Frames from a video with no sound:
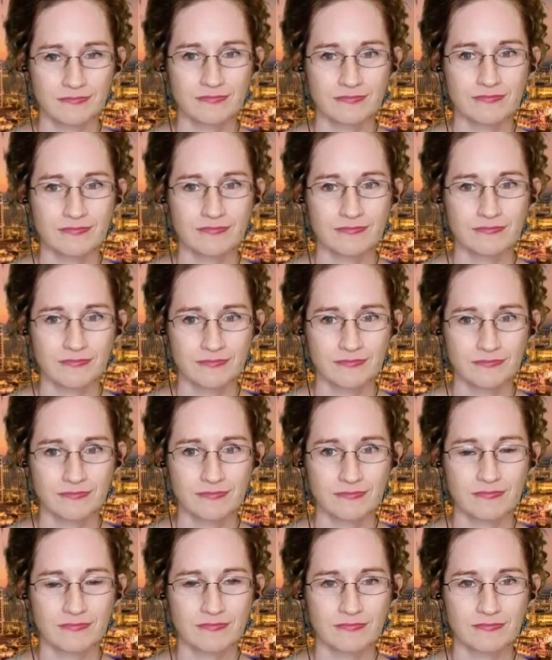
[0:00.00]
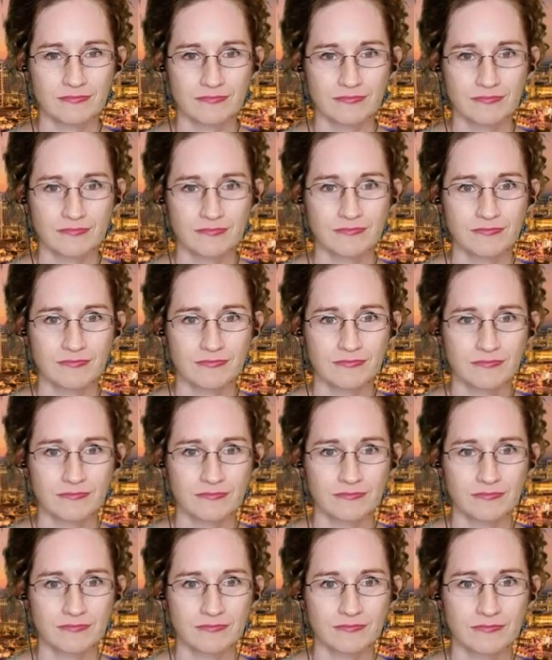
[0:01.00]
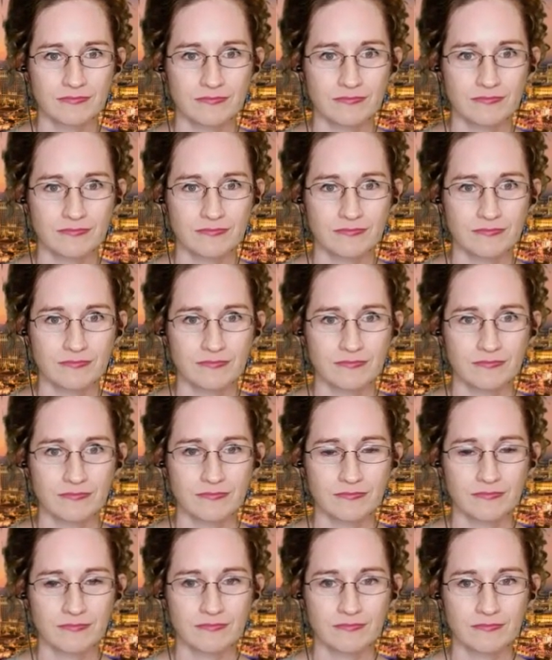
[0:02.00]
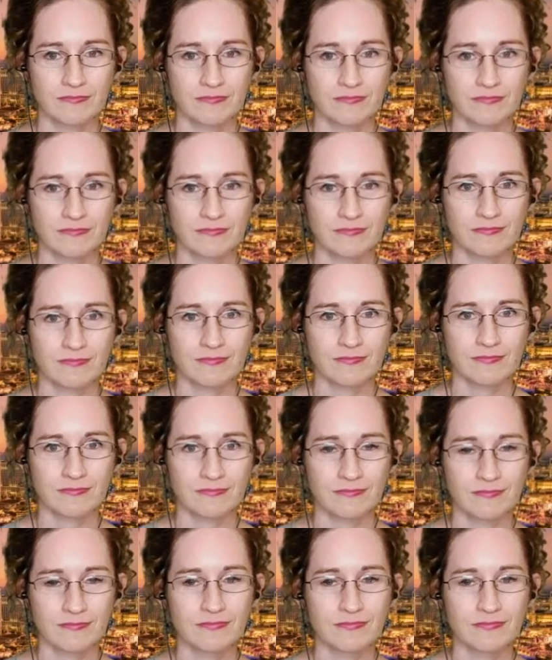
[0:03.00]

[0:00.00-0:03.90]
(silent)